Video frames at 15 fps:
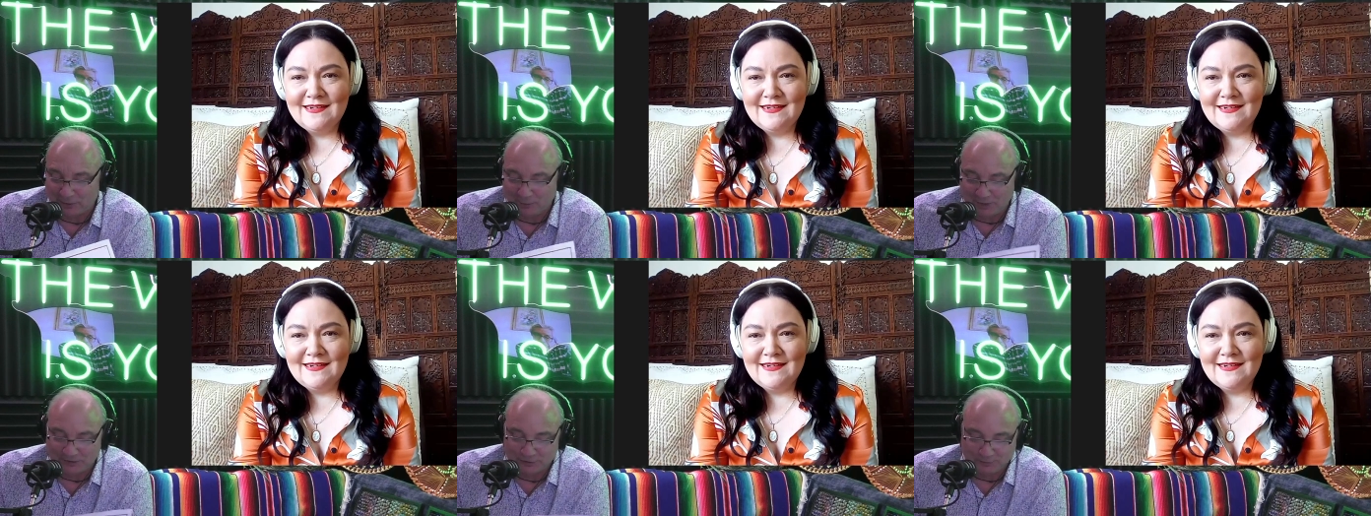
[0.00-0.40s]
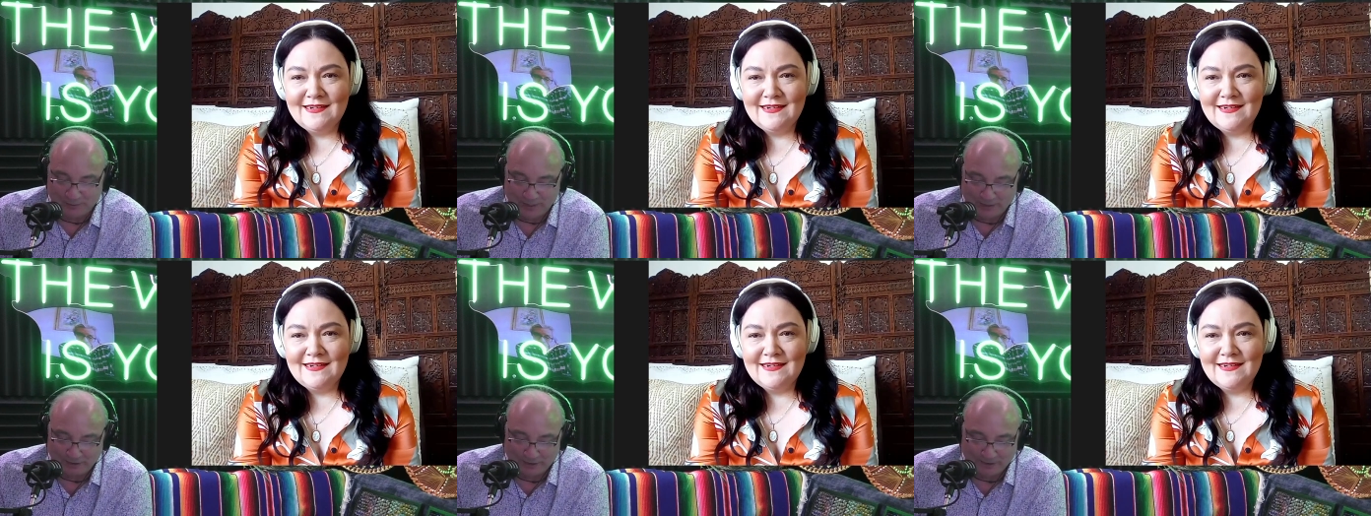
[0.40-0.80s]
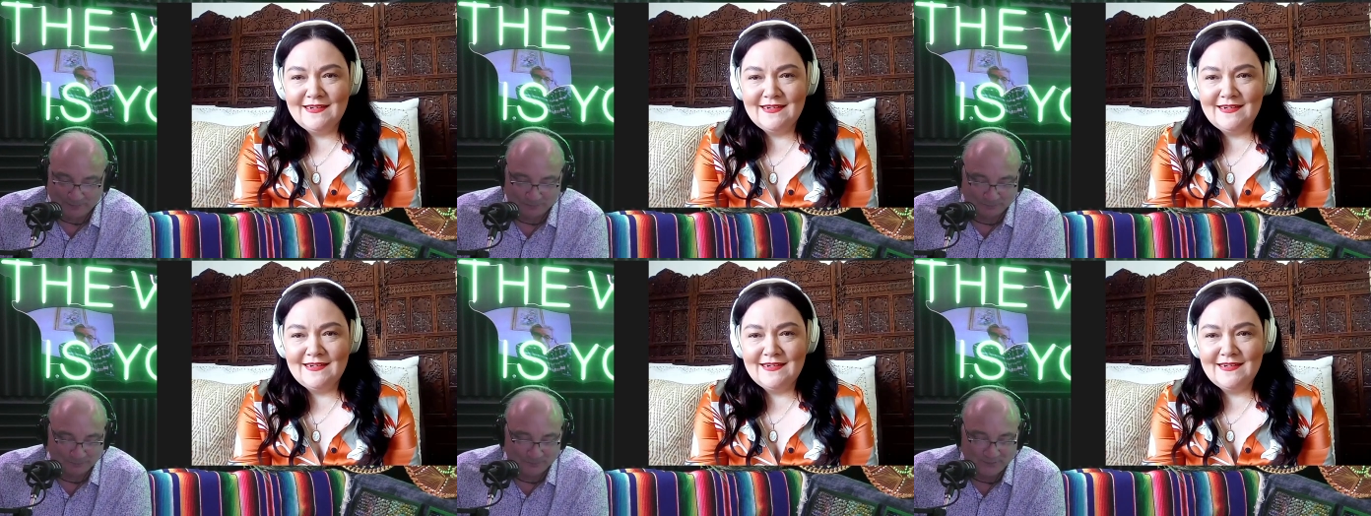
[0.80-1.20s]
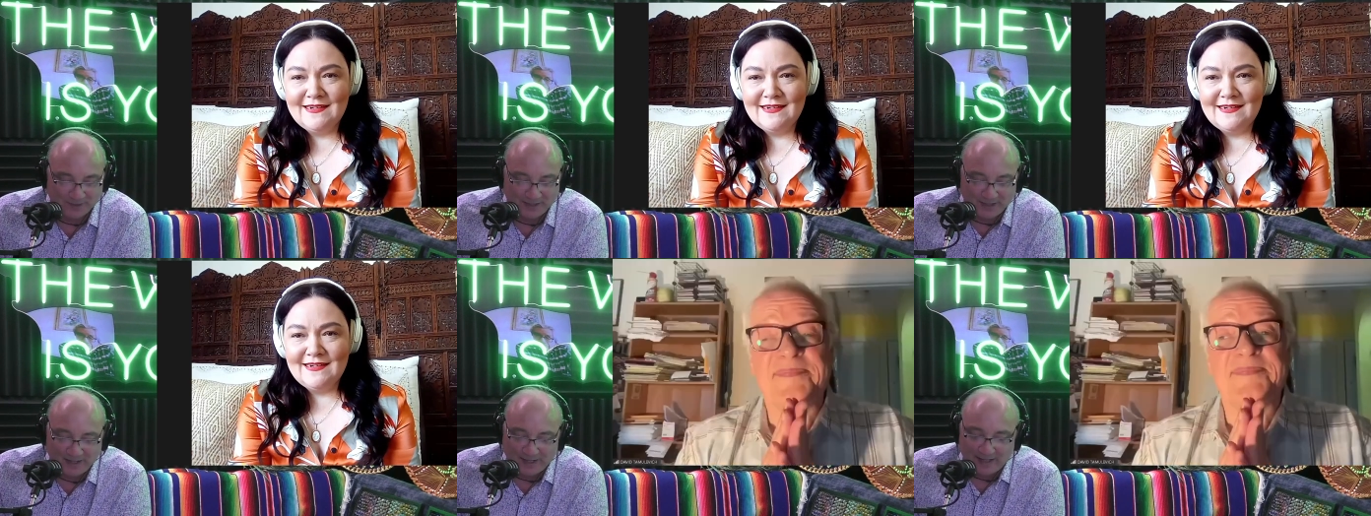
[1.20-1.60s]
Speaker 1: much, Mary.
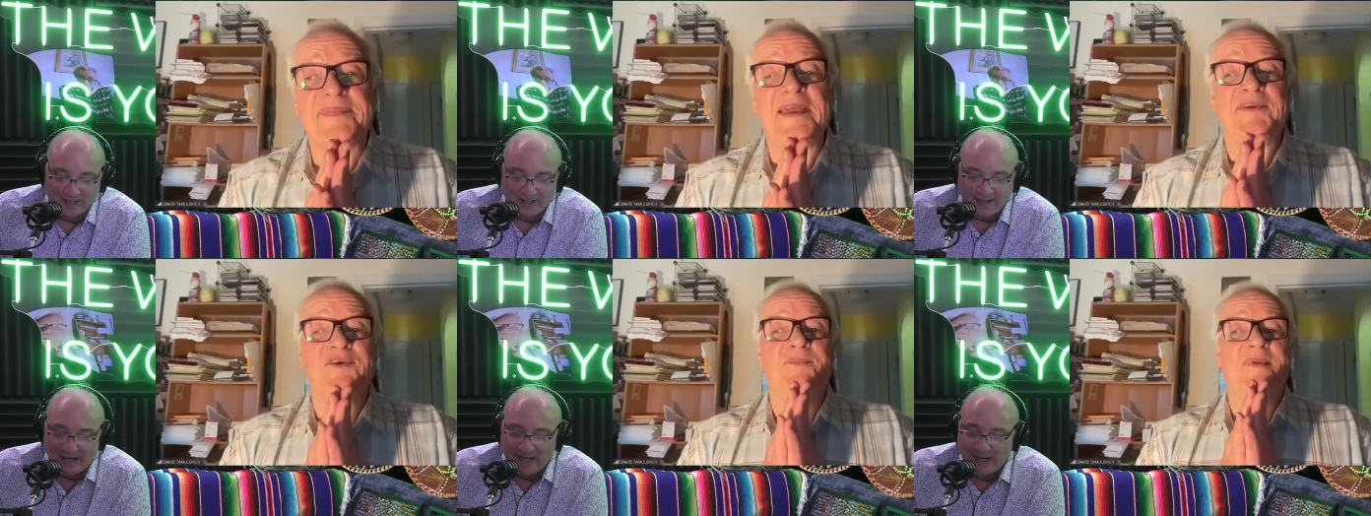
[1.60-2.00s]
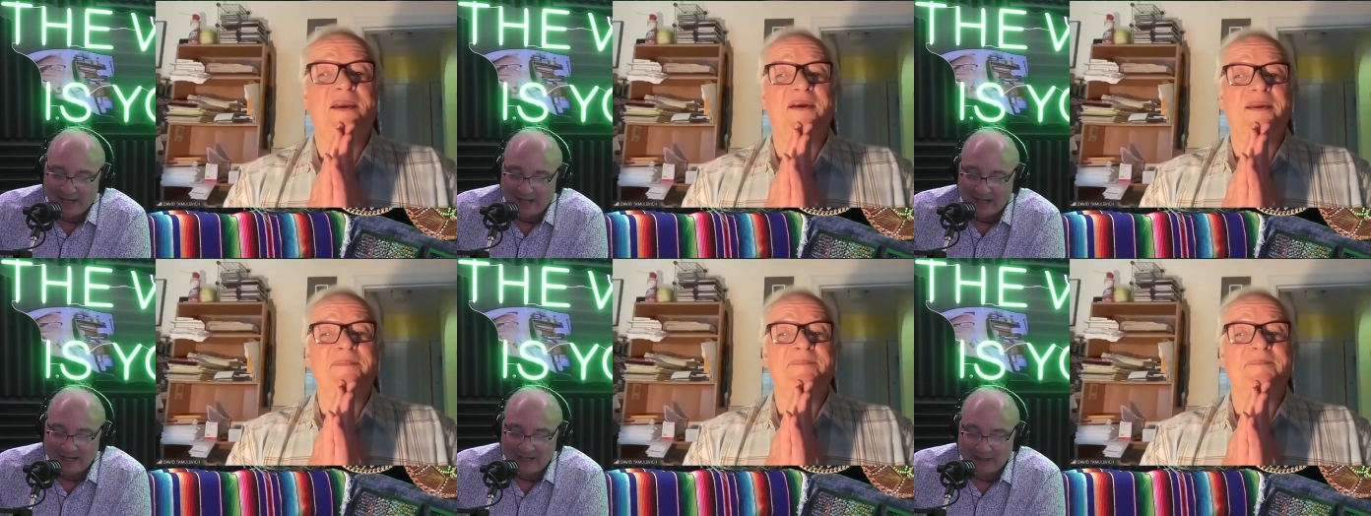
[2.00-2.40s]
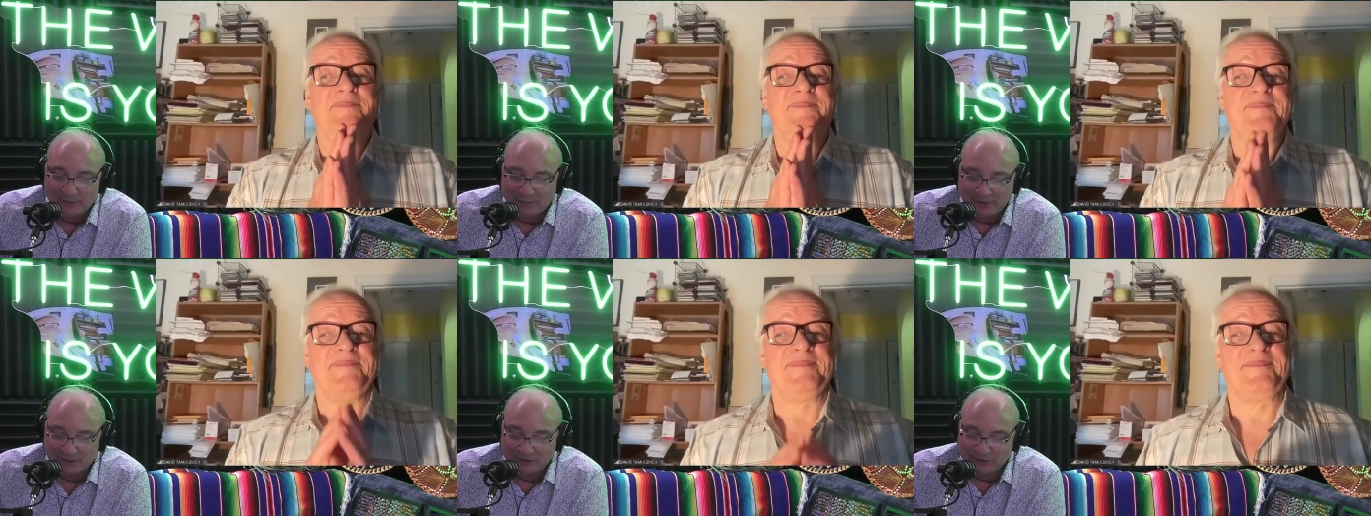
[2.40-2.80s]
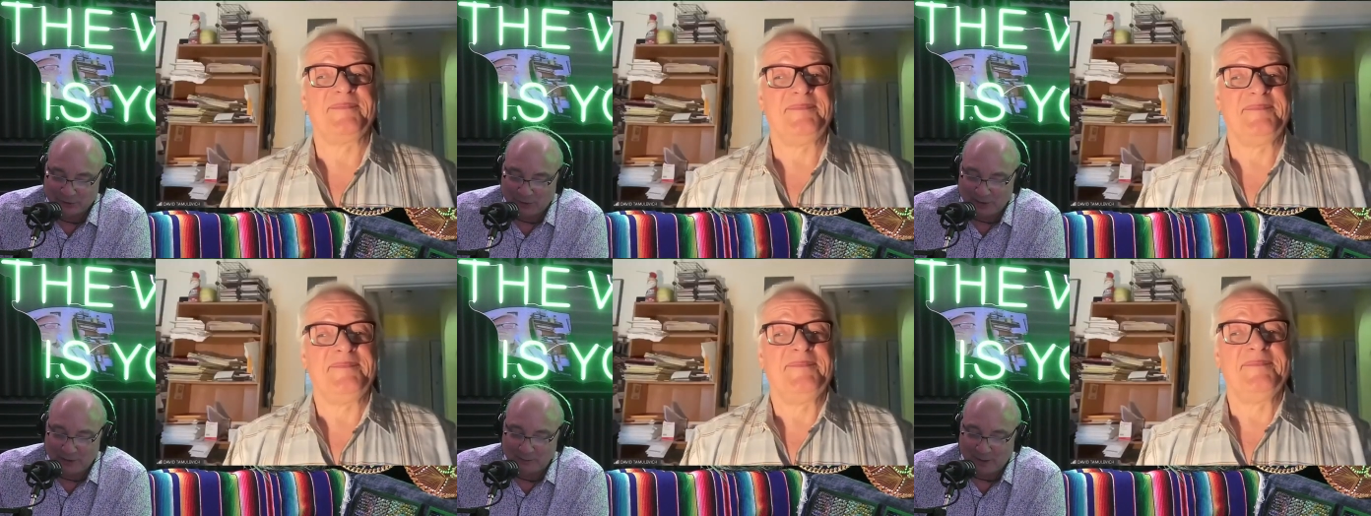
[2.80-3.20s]
Yes, thank and you, Mary. We are
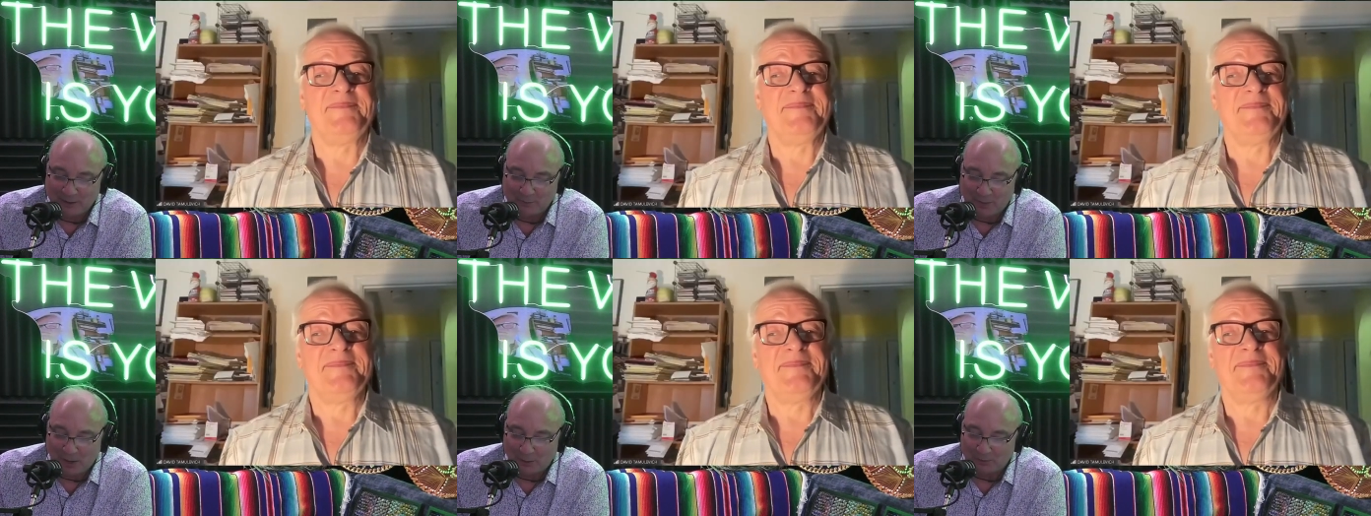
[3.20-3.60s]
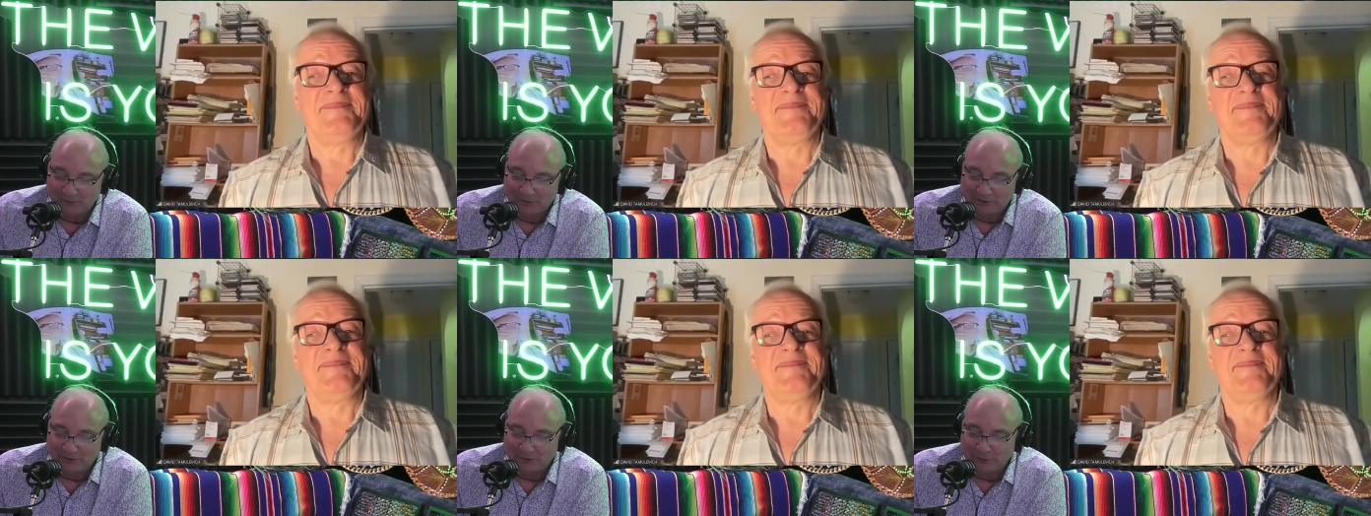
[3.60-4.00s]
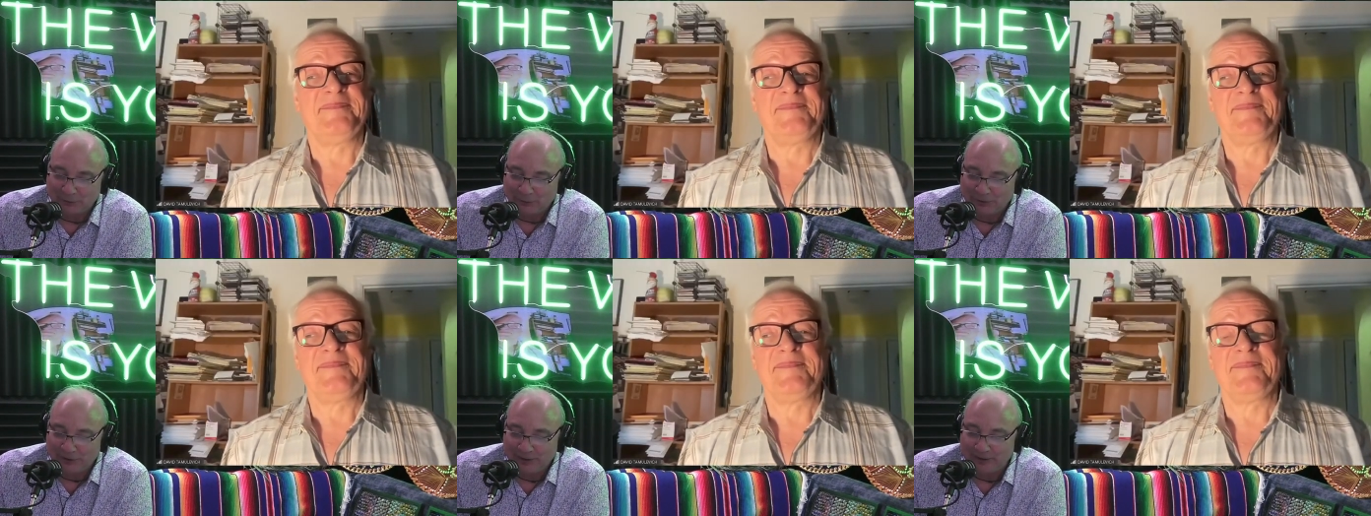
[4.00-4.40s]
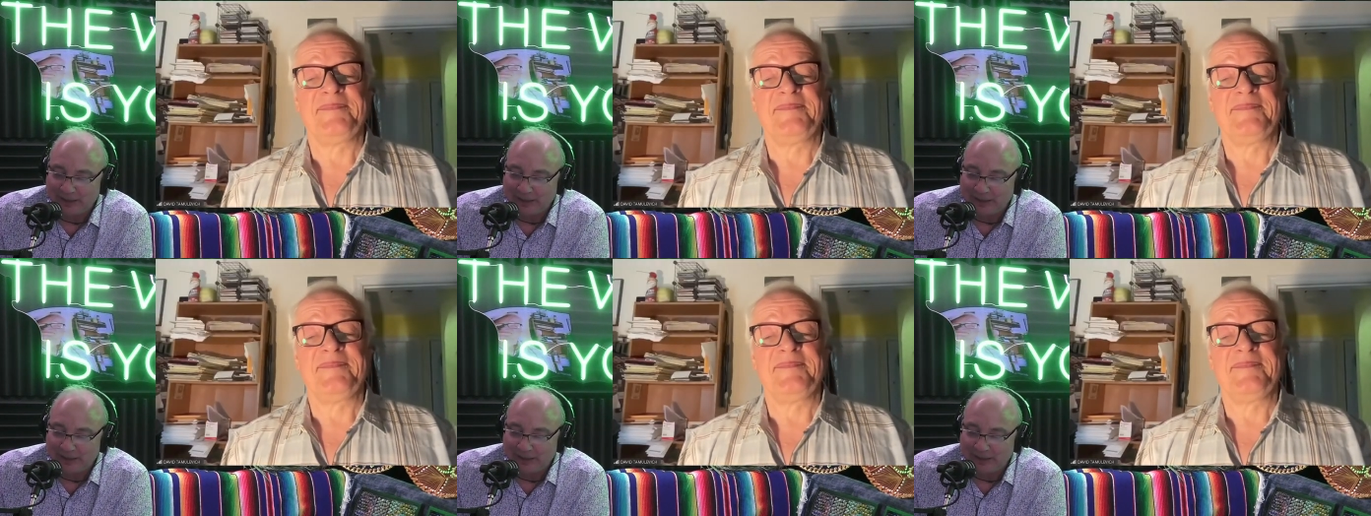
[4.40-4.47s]
joined by marbles historian